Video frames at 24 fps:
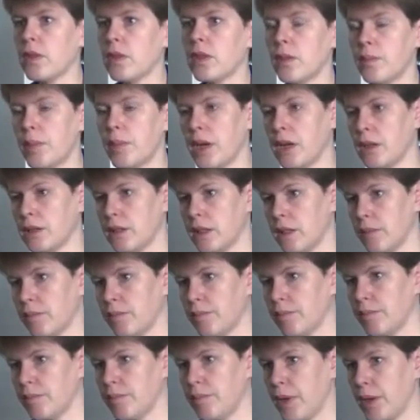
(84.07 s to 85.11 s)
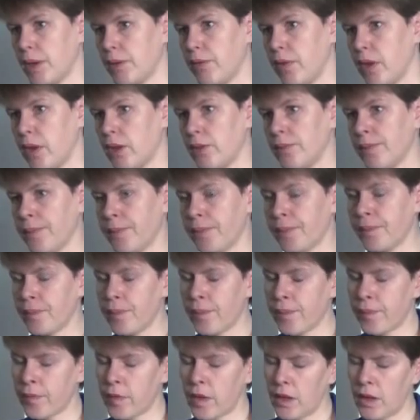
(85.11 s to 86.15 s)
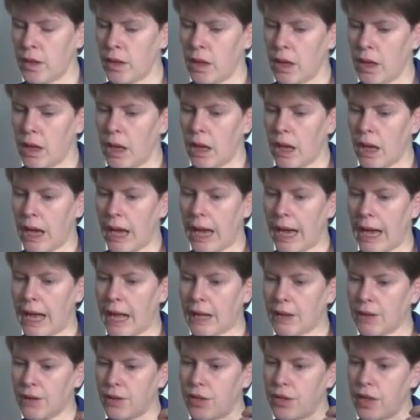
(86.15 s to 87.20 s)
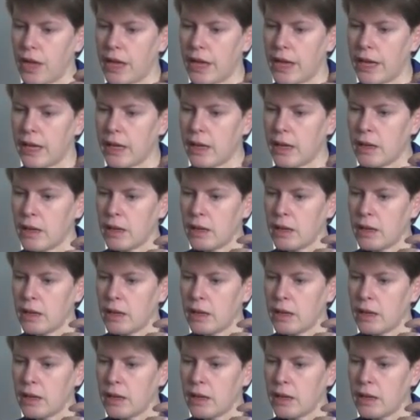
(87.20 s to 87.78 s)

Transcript: the passing blood flow and they